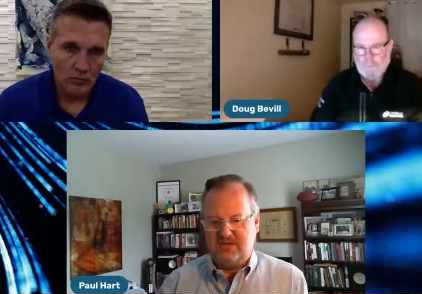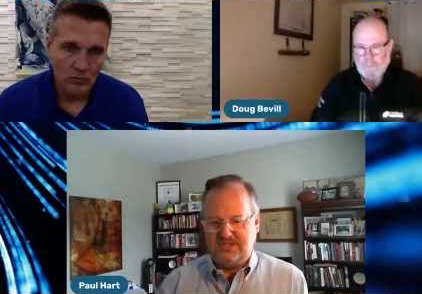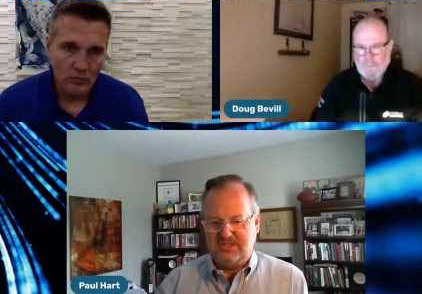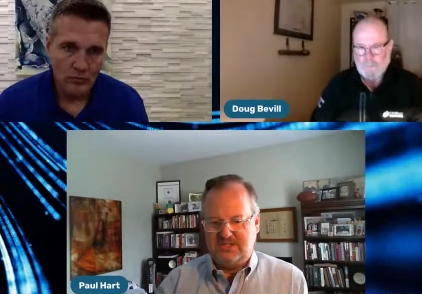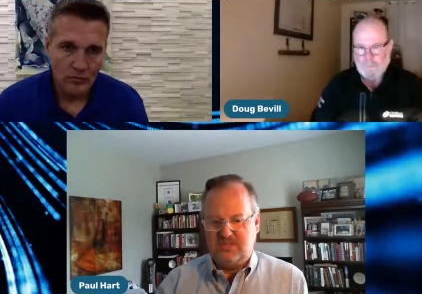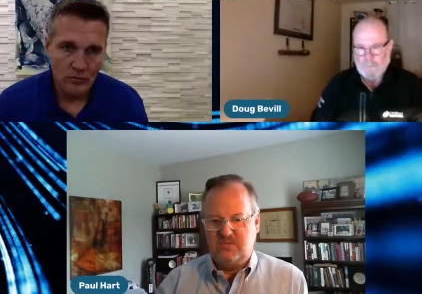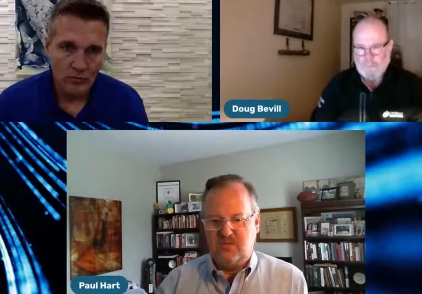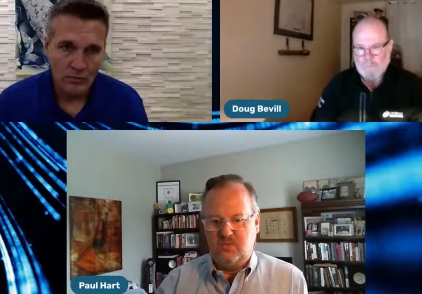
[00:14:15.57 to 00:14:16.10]
Speaker 1: we
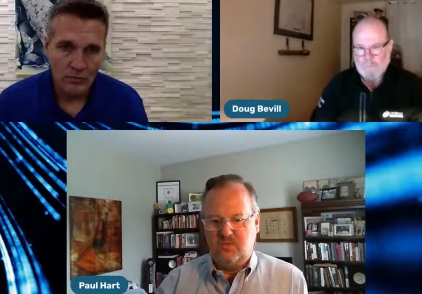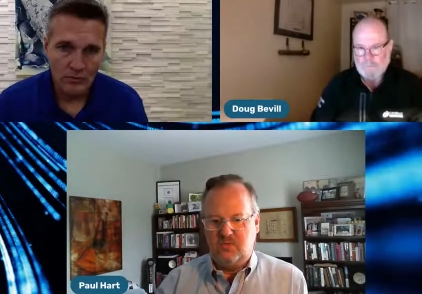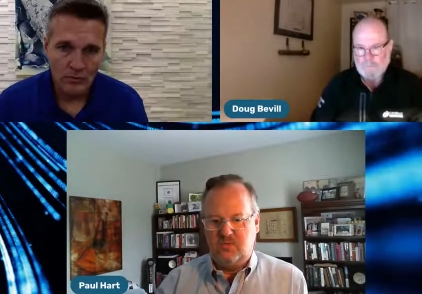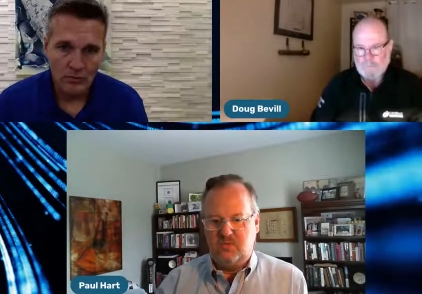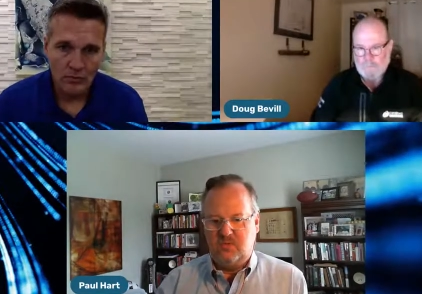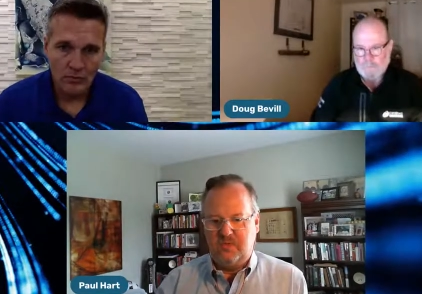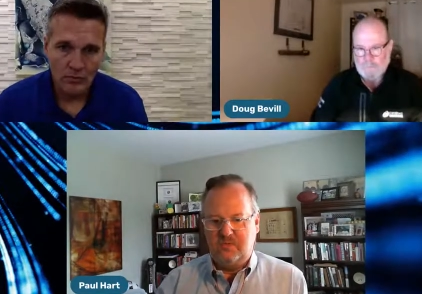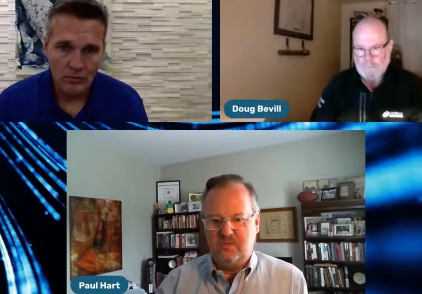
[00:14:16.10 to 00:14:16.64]
do
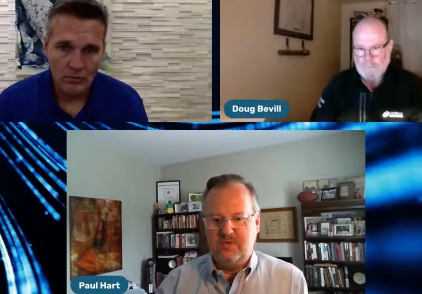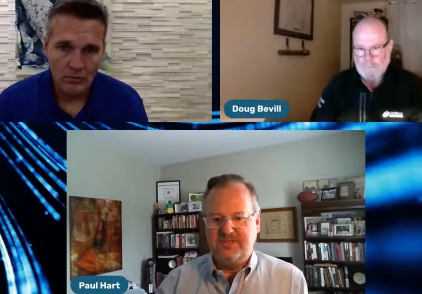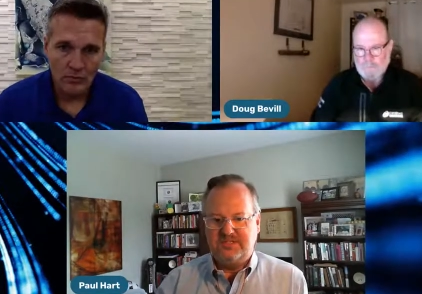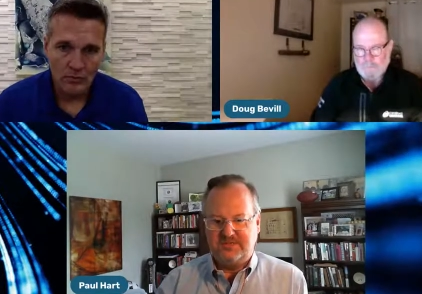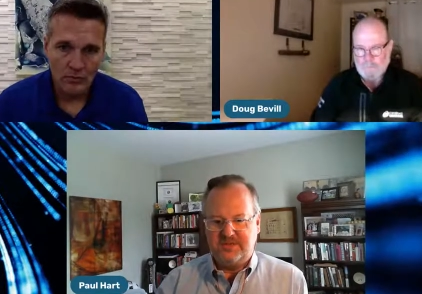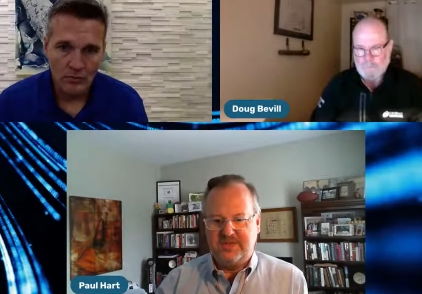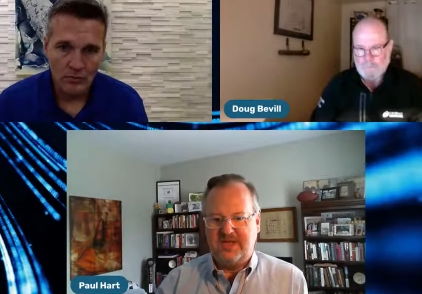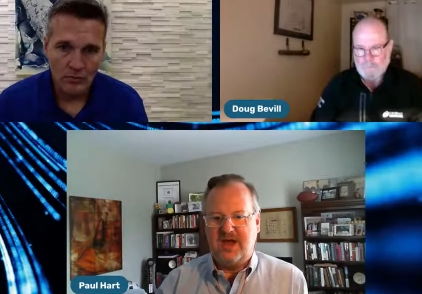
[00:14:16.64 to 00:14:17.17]
we want
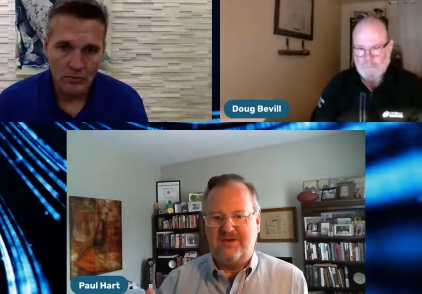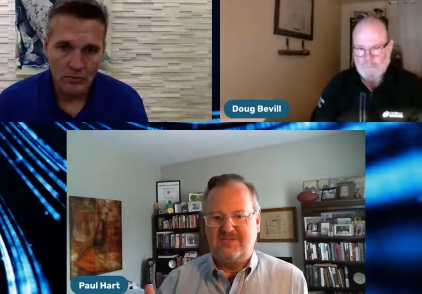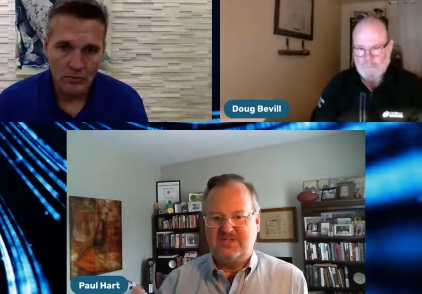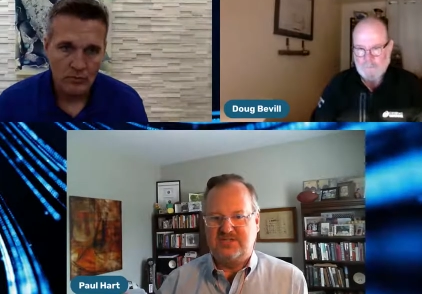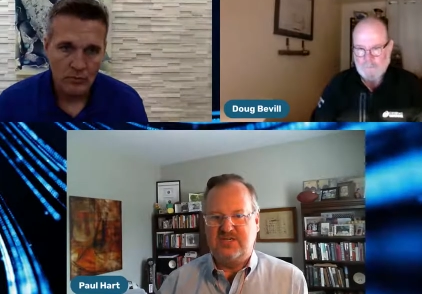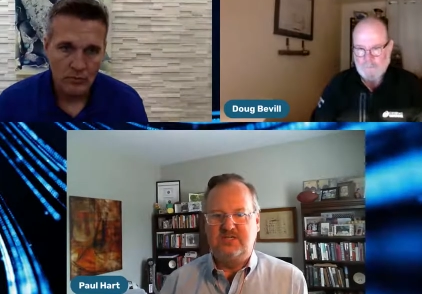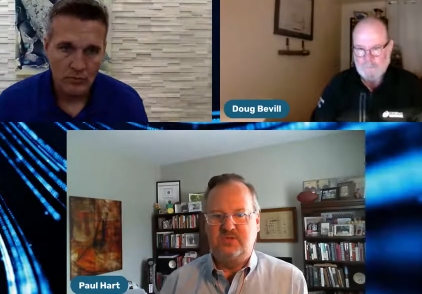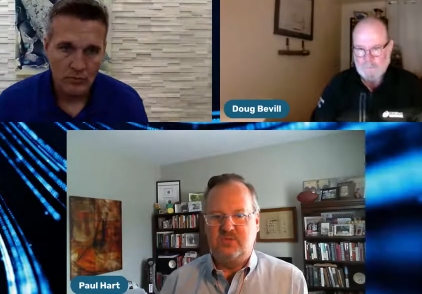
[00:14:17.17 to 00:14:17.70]
this to be a
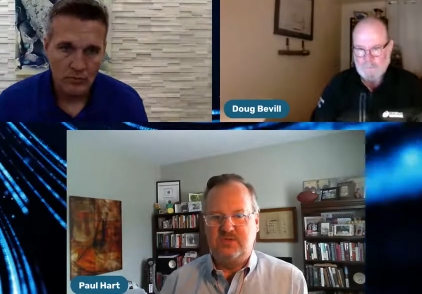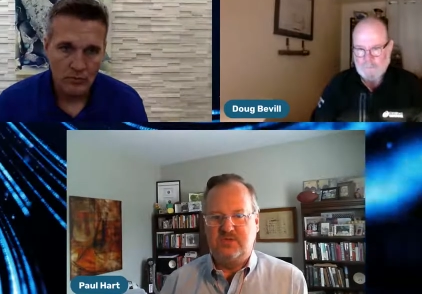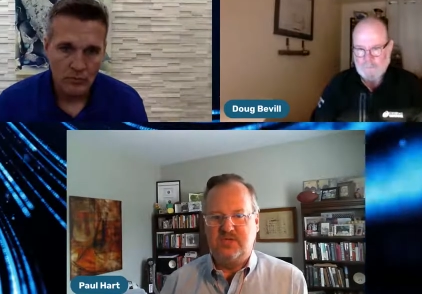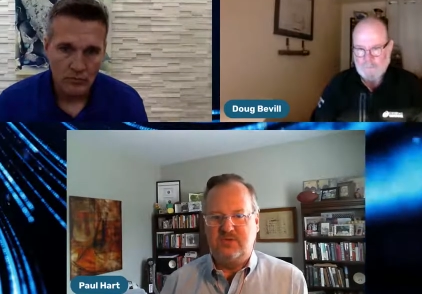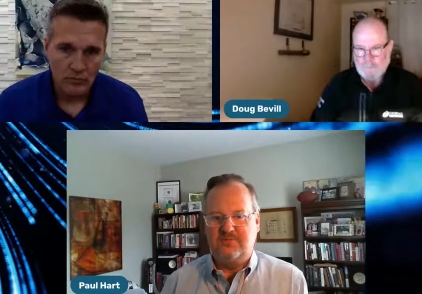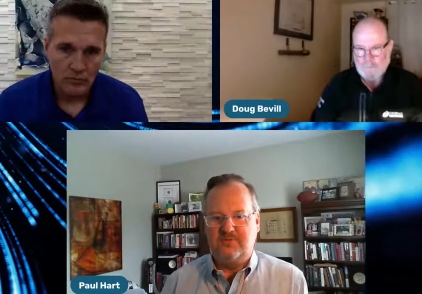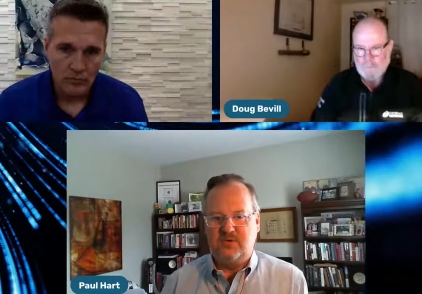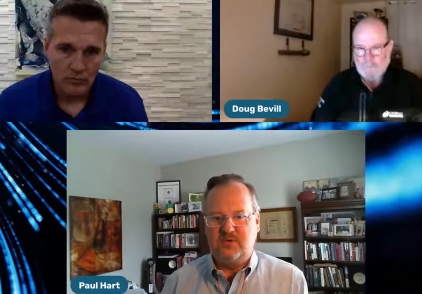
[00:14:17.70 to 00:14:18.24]
conversation with
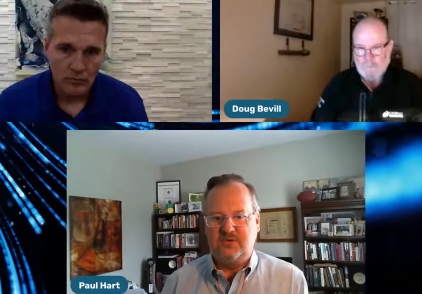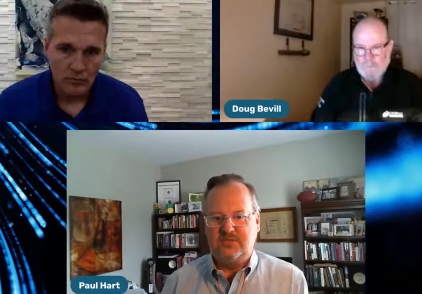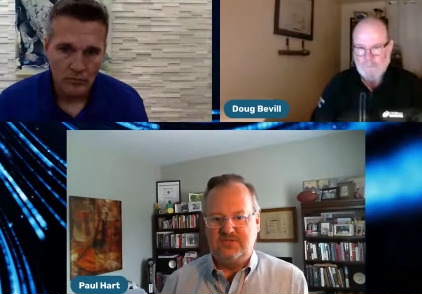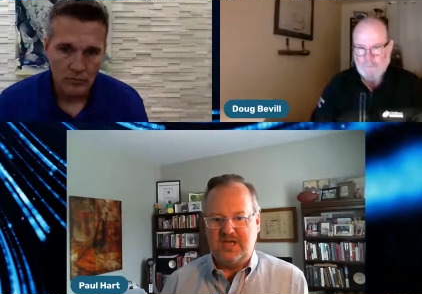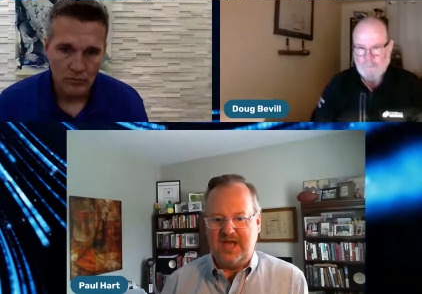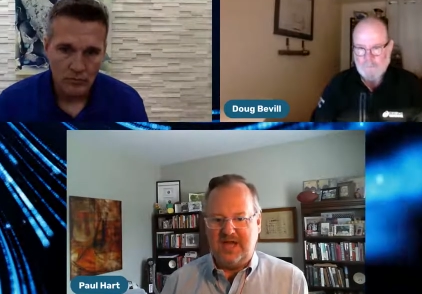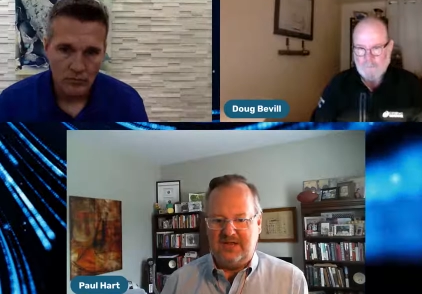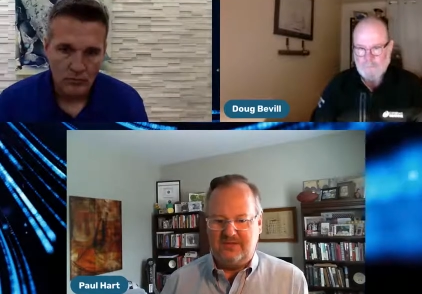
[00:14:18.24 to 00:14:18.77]
any viewers
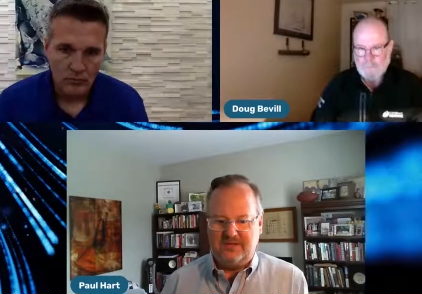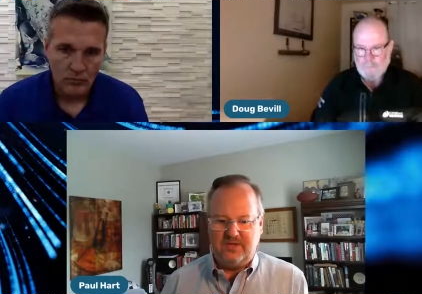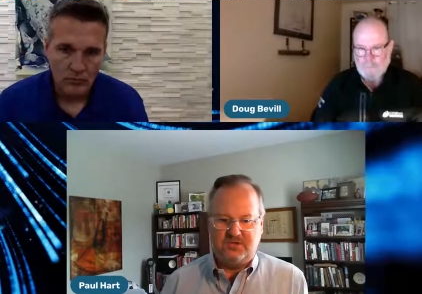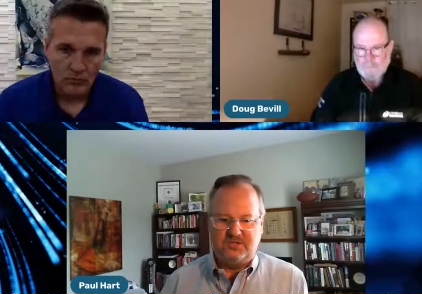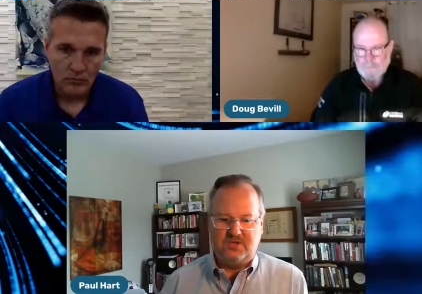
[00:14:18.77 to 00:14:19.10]
out there.